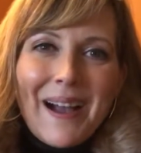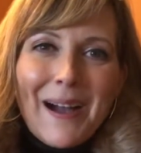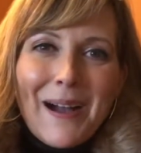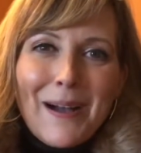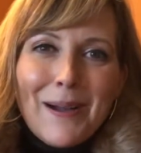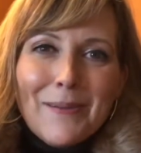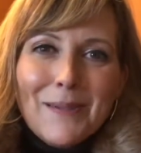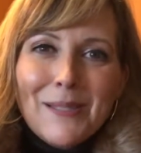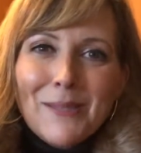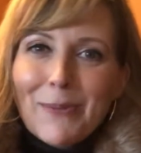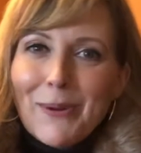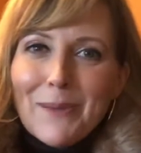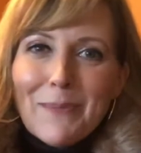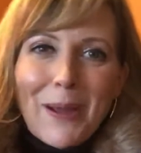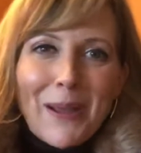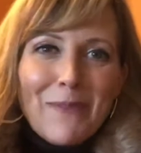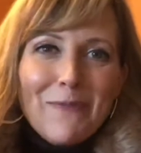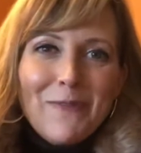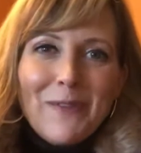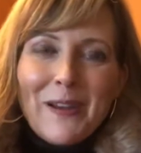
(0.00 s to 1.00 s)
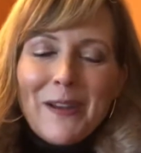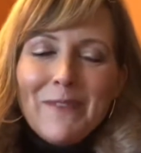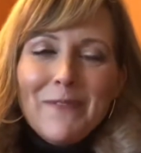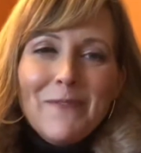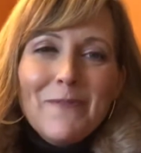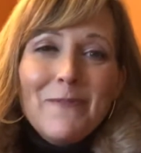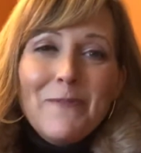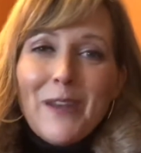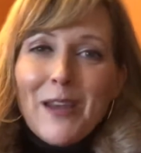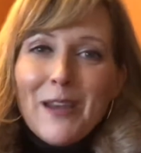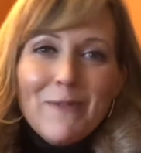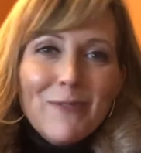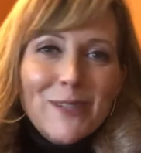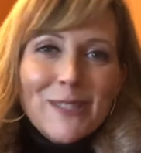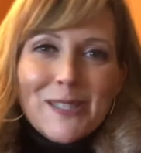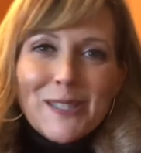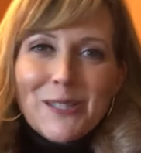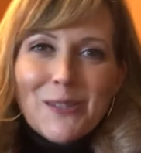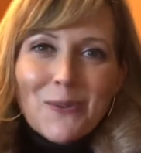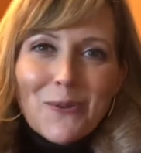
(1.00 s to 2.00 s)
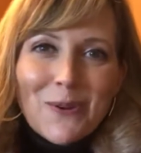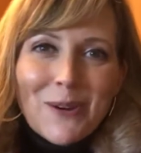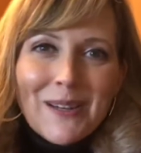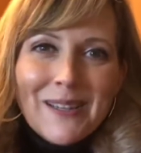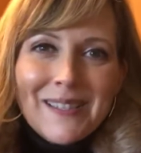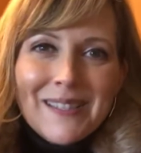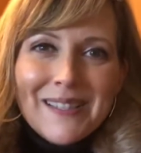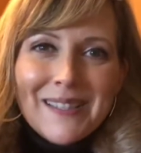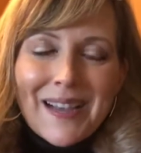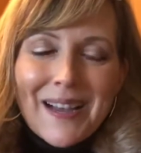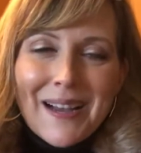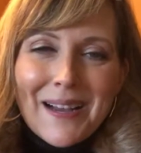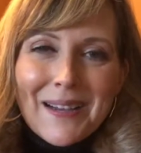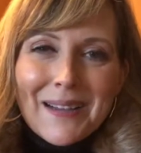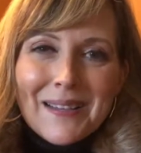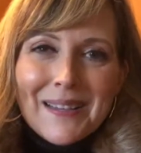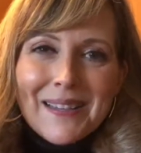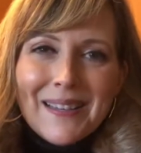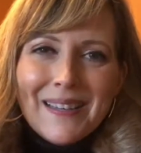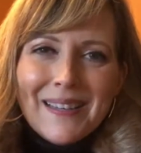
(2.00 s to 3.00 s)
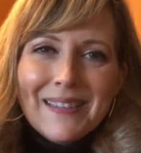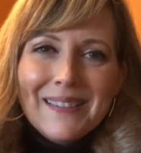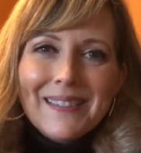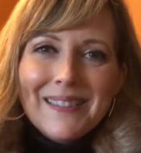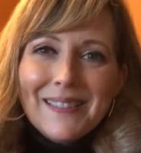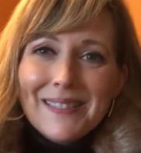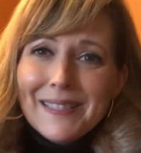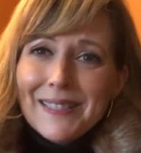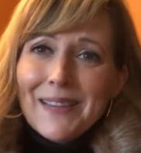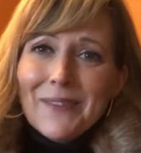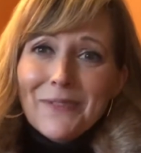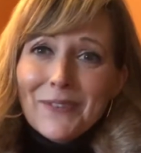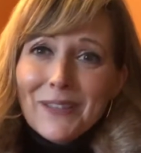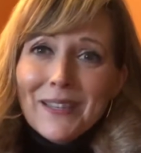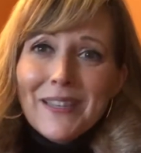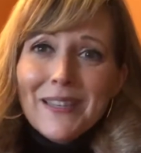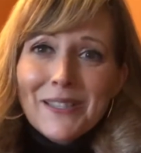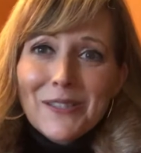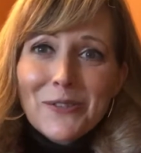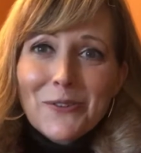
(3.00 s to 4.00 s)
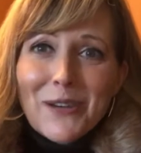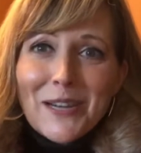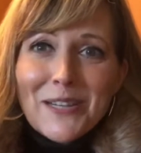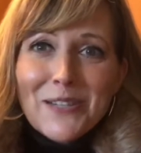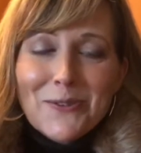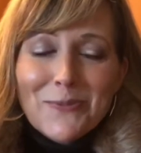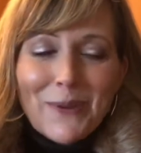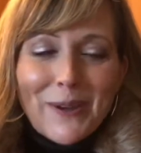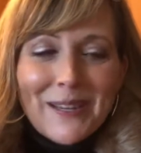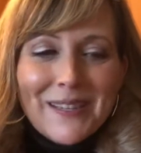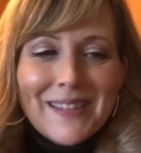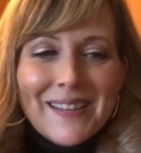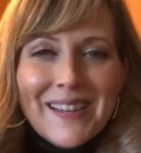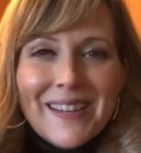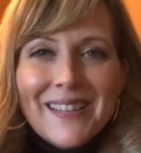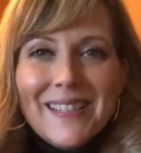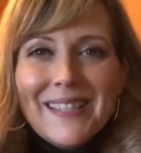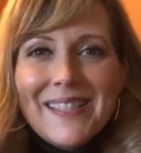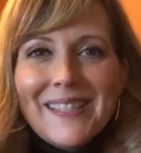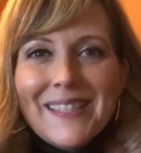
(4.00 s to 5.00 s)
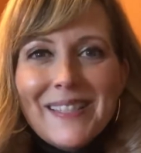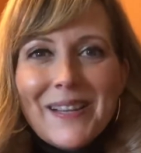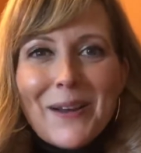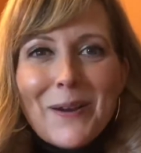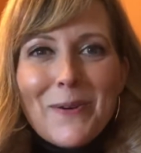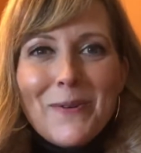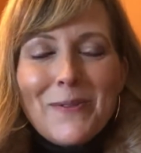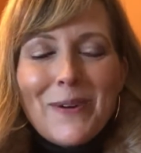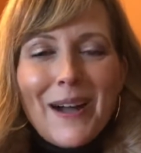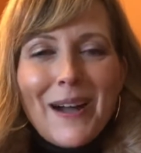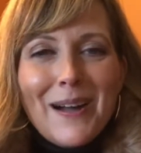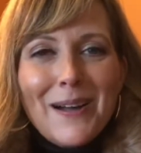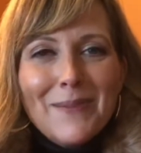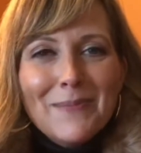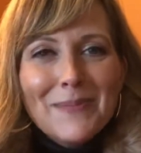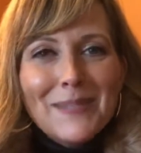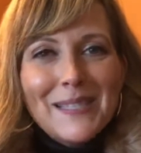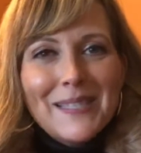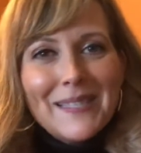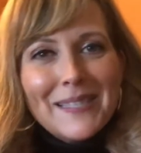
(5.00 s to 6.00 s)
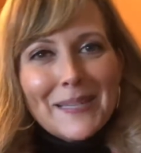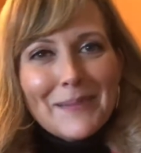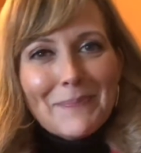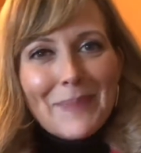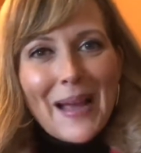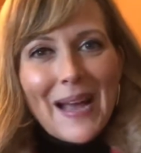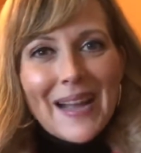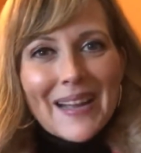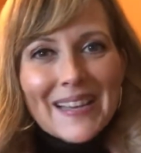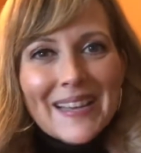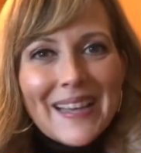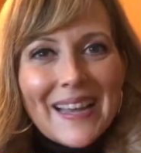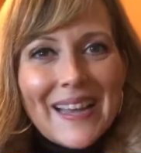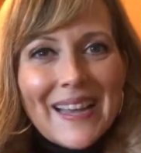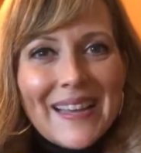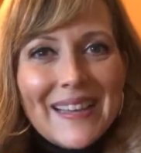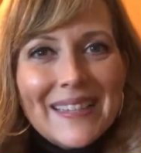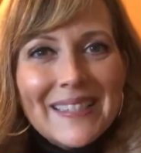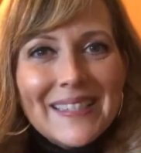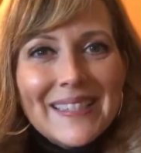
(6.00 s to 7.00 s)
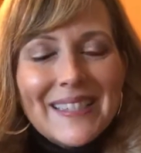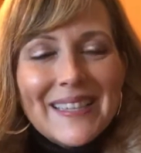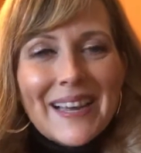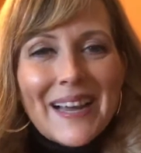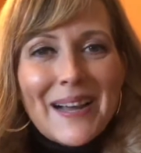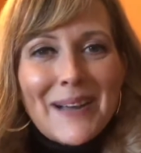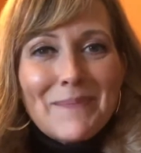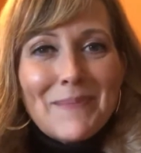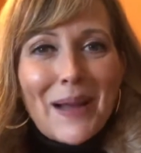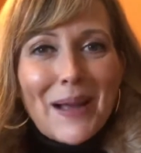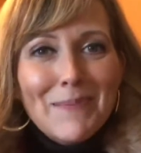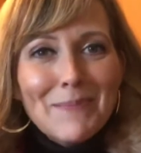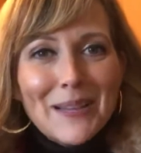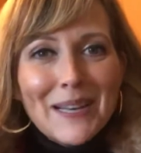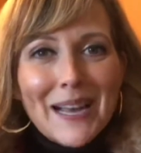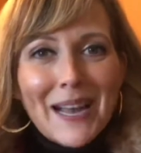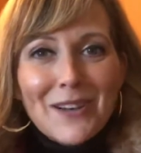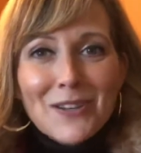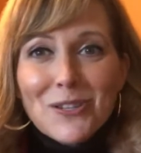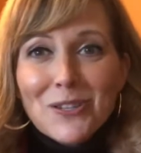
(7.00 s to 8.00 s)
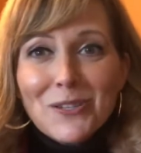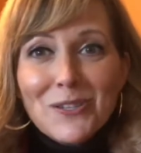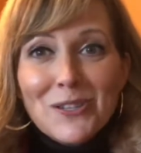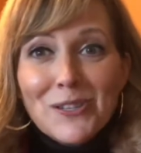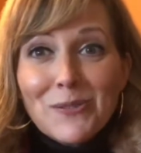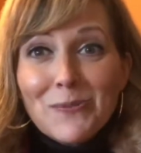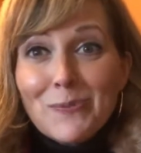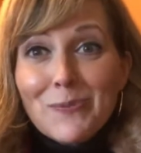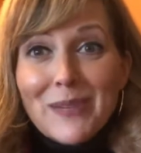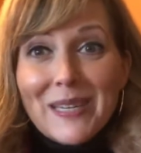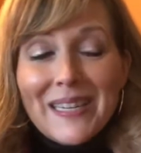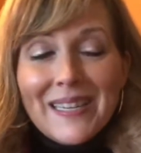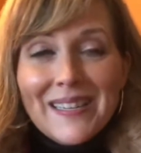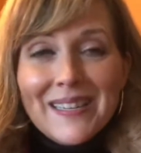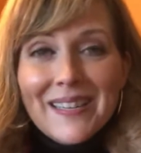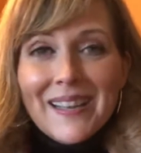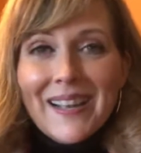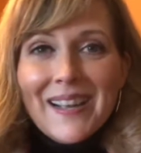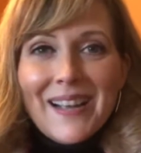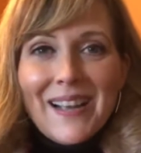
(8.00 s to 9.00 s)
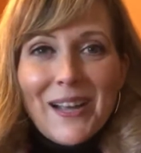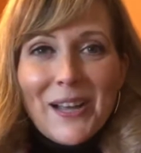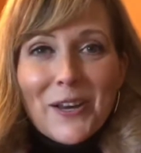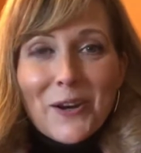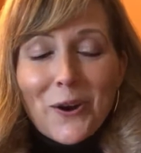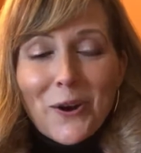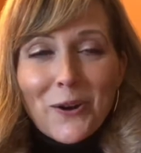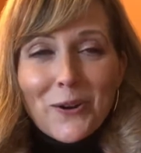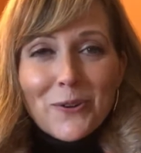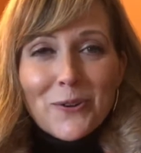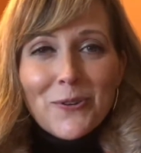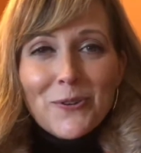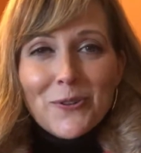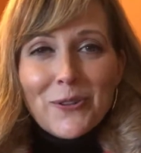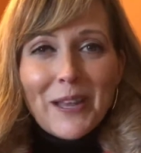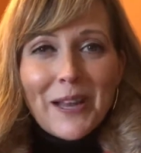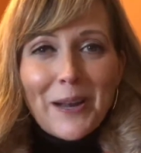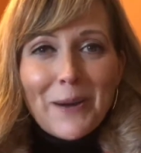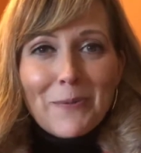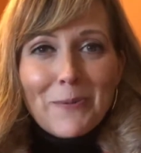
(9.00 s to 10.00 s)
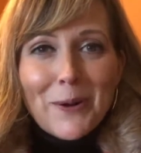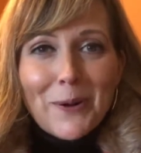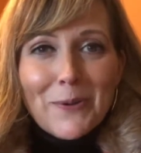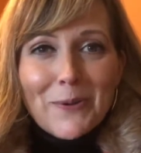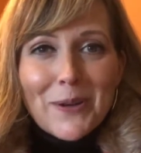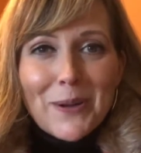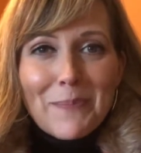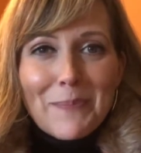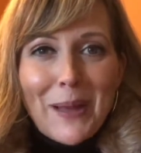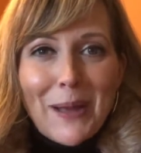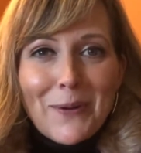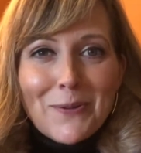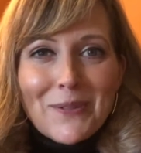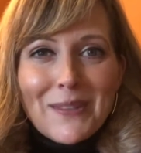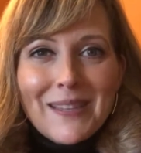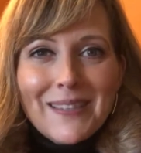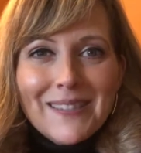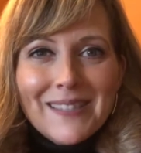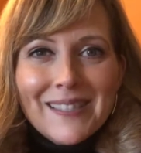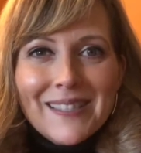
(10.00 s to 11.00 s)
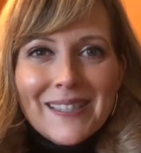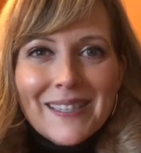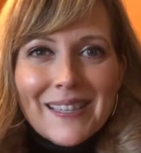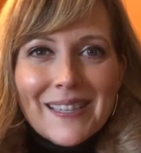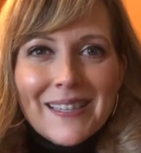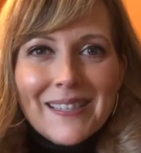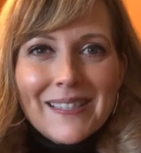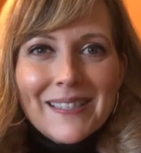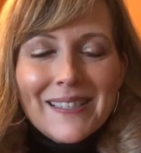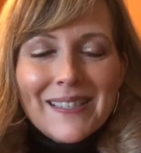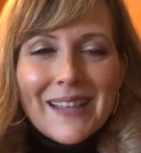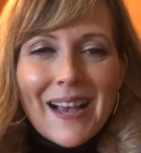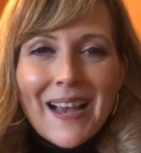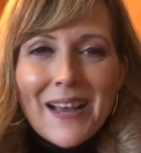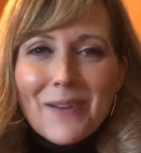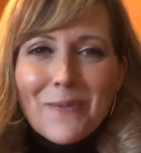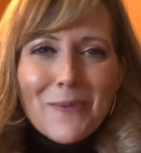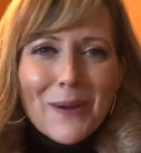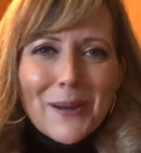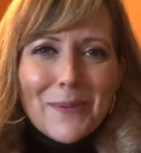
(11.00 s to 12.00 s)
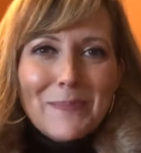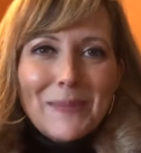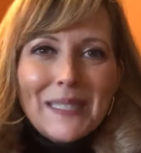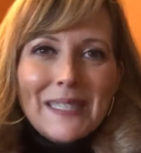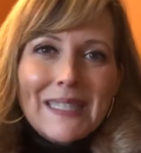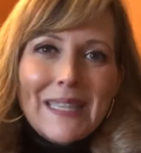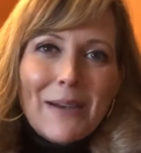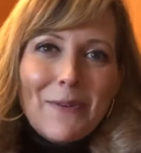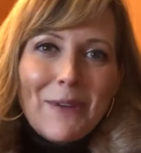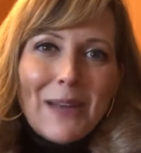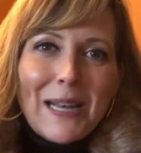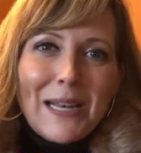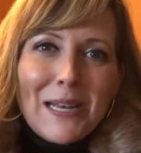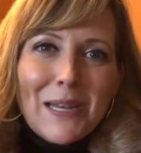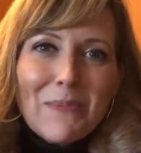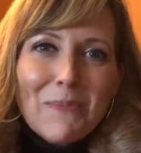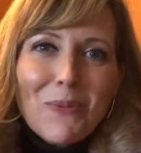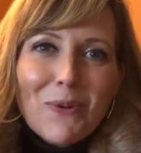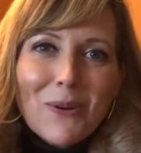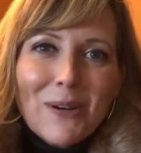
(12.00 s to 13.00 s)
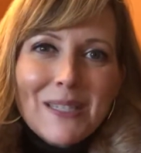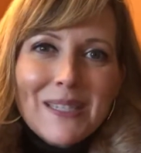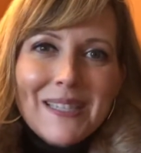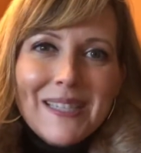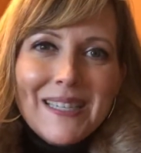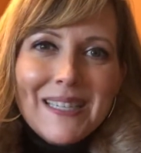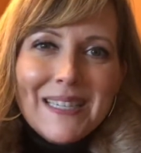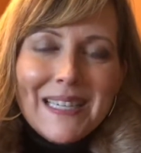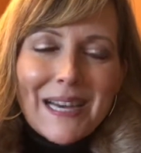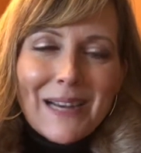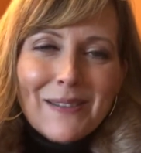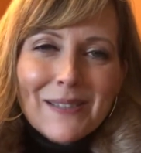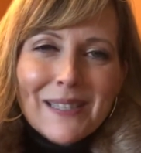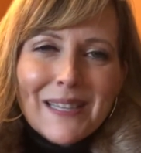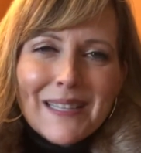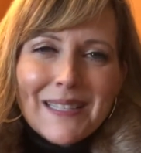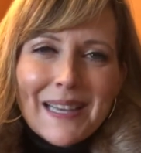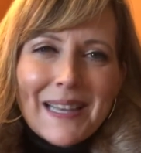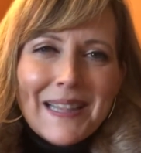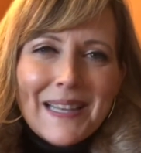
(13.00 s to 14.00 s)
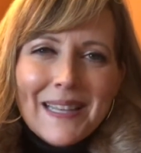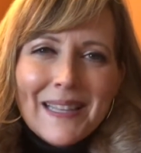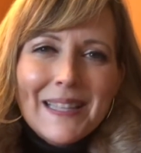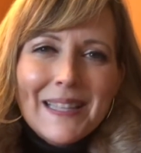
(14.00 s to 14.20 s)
It's one of my favorite stories, and it's definitely a strange one. So sit back, and I'm going to actually just read an article that I wrote about this because I don't want to miss out any important details, because I think the